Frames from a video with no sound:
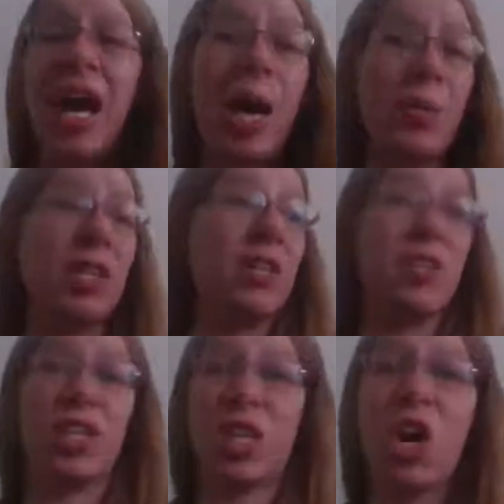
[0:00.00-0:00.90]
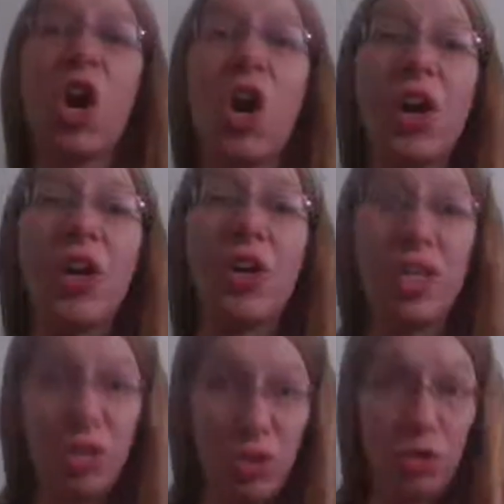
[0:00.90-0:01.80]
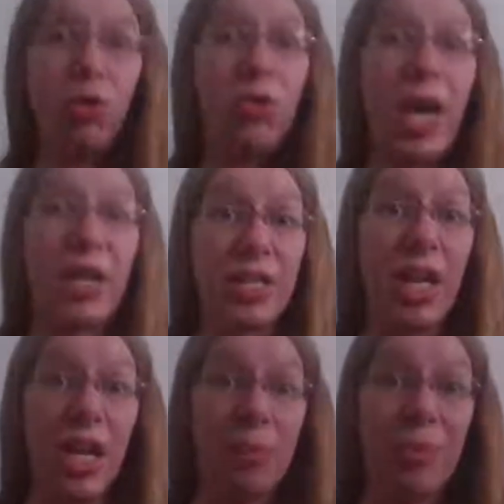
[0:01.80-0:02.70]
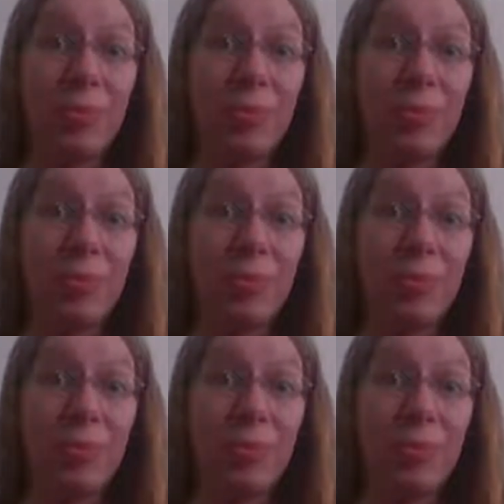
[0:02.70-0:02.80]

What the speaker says: I will live in a car to do that job.